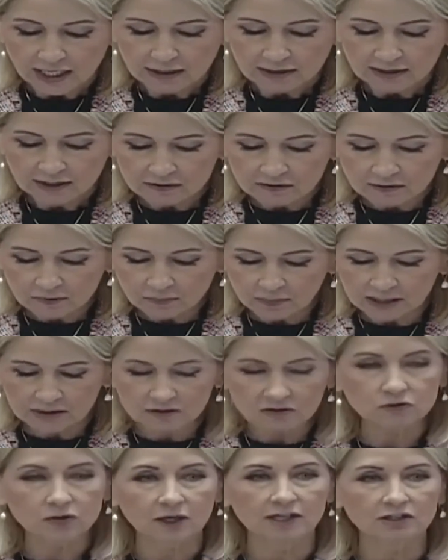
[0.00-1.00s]
This
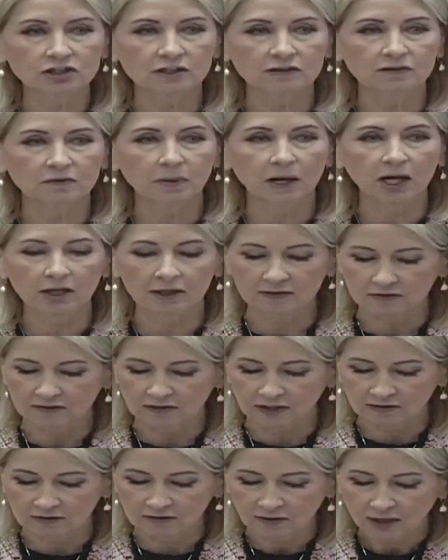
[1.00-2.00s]
administration's
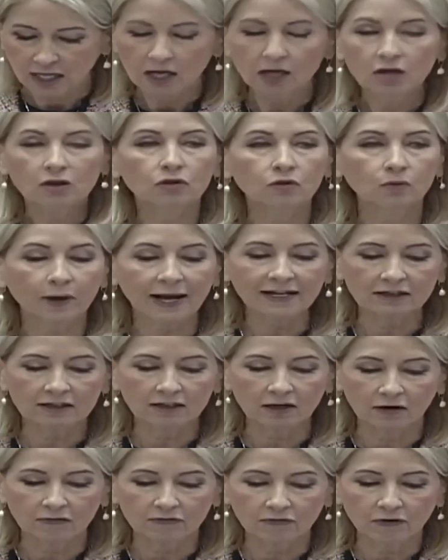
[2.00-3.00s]
policies threaten
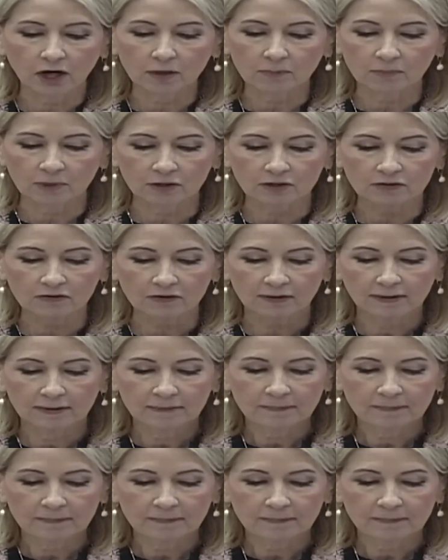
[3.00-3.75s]
our farmers.